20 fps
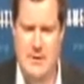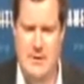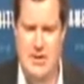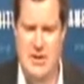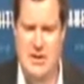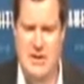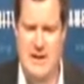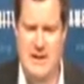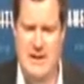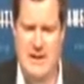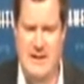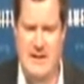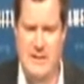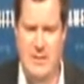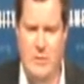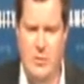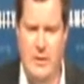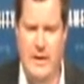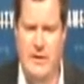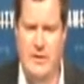But
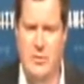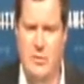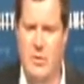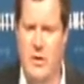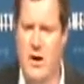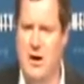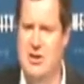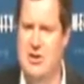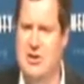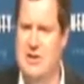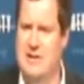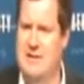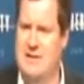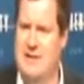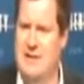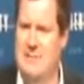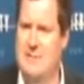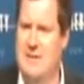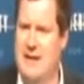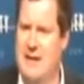she went to
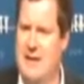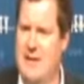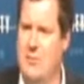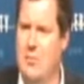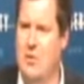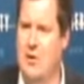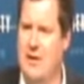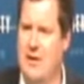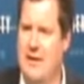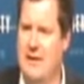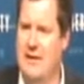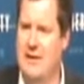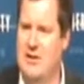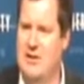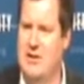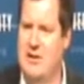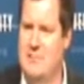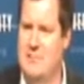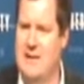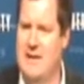Washington and began working,
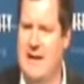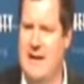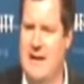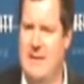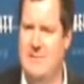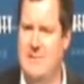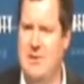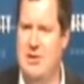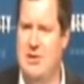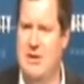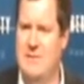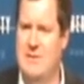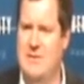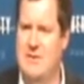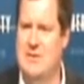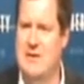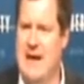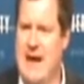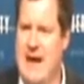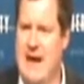and she became the chief
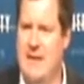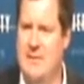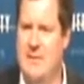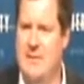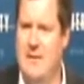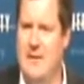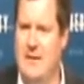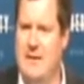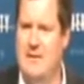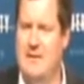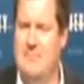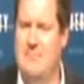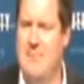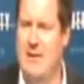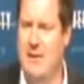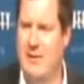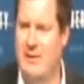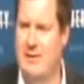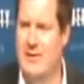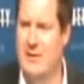of staff to
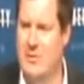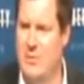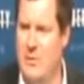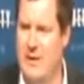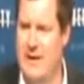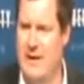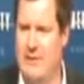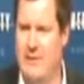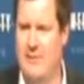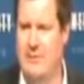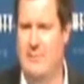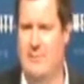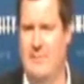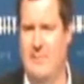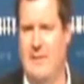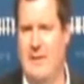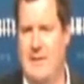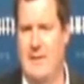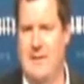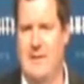Marilyn Quayle,
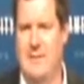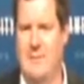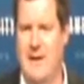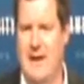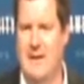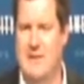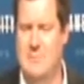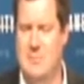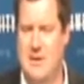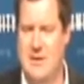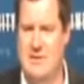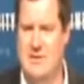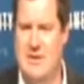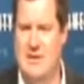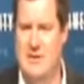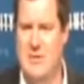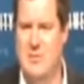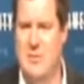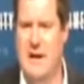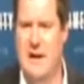the vice
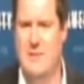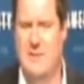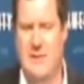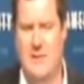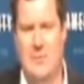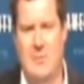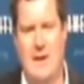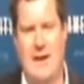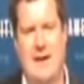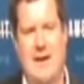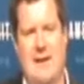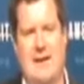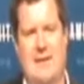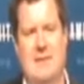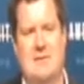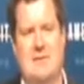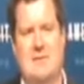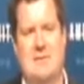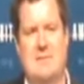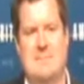president's wife in the White
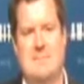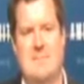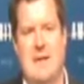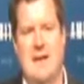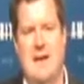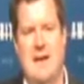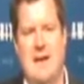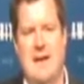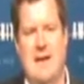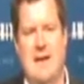House.